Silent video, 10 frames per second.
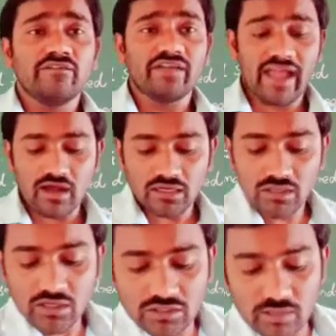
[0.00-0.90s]
we
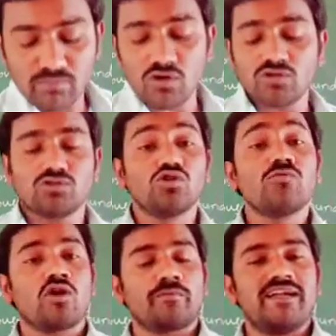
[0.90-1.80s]
have some more
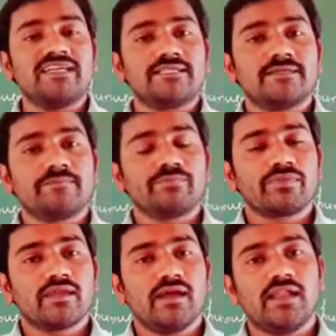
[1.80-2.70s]
2 more bits.
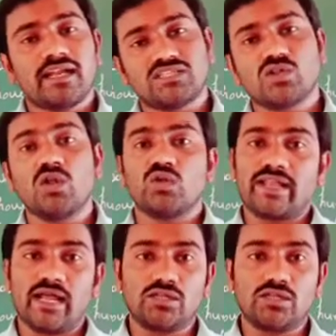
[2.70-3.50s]
Let us solve that